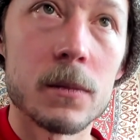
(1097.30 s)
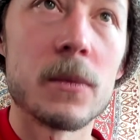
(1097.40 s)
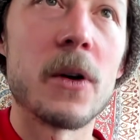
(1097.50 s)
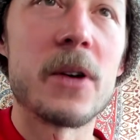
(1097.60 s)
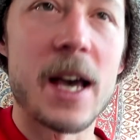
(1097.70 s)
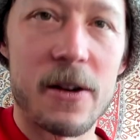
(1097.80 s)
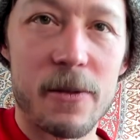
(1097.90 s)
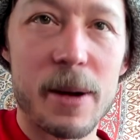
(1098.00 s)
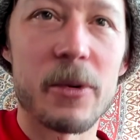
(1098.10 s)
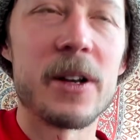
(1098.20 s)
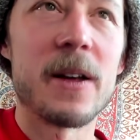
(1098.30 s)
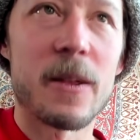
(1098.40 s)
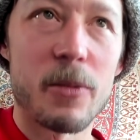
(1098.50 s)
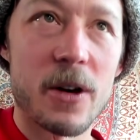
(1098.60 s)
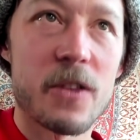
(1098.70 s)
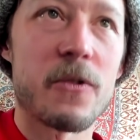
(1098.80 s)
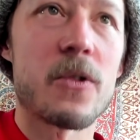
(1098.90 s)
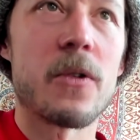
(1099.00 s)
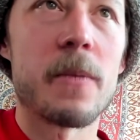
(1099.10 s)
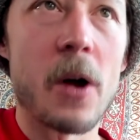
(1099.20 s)
Oh yeah, I remember he does brush for
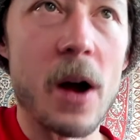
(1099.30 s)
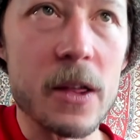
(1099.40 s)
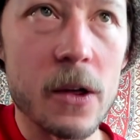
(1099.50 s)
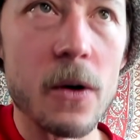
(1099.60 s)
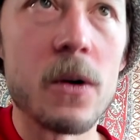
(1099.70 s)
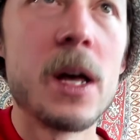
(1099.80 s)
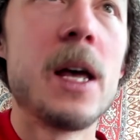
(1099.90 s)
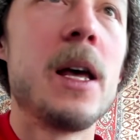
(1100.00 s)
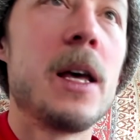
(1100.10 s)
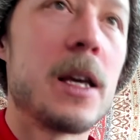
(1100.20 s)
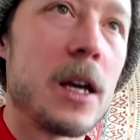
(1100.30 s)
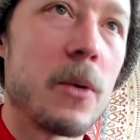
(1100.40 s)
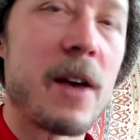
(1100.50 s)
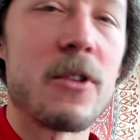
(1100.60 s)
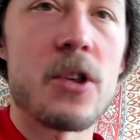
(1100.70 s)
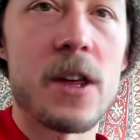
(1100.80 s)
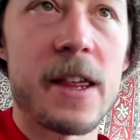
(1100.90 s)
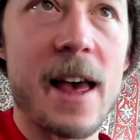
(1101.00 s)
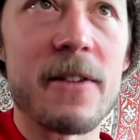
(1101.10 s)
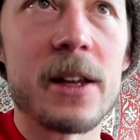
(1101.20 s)
sure. All right, so here we have a
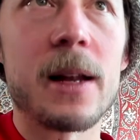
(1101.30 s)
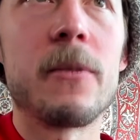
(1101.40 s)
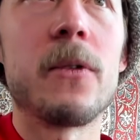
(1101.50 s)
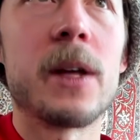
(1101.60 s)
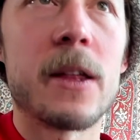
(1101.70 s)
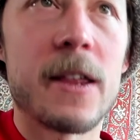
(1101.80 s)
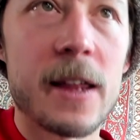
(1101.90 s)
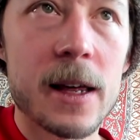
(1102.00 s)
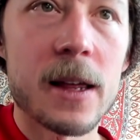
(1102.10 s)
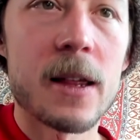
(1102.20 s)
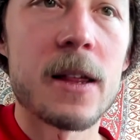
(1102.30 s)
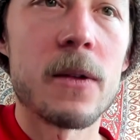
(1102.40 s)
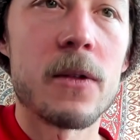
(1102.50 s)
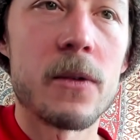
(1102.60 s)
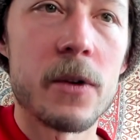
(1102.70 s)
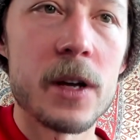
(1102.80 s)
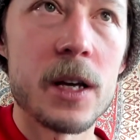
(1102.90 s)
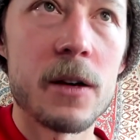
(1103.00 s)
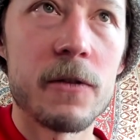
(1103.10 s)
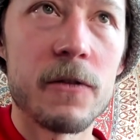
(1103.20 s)
G7. I'm doing 6,
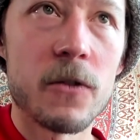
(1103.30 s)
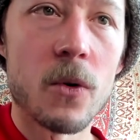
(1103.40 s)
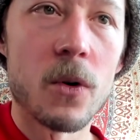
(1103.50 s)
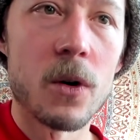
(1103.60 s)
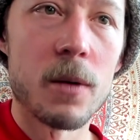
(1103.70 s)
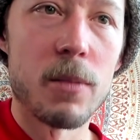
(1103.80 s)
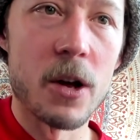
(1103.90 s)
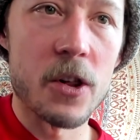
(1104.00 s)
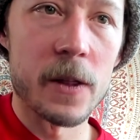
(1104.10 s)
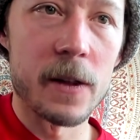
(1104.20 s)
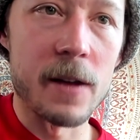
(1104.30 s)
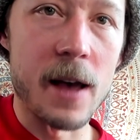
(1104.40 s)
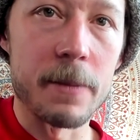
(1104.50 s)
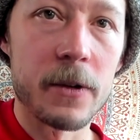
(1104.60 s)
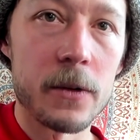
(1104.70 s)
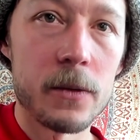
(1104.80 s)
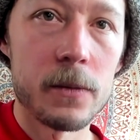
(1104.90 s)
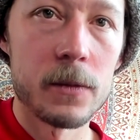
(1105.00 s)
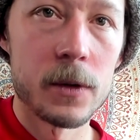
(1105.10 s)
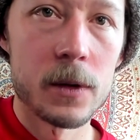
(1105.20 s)
3, 4, brushing the top
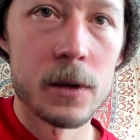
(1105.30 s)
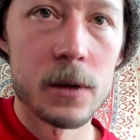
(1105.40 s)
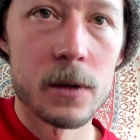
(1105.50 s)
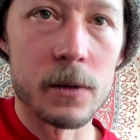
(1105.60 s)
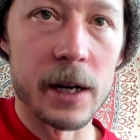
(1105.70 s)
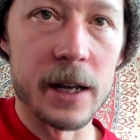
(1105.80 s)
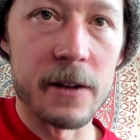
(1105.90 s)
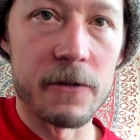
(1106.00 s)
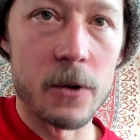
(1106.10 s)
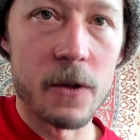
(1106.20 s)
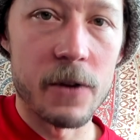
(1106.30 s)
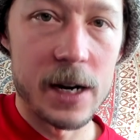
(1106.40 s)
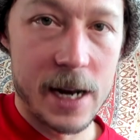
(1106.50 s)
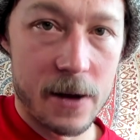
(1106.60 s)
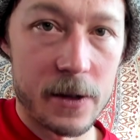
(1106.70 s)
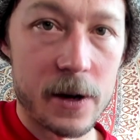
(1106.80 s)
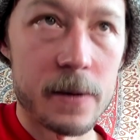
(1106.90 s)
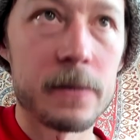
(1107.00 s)
two. Right, I got the first fret down there.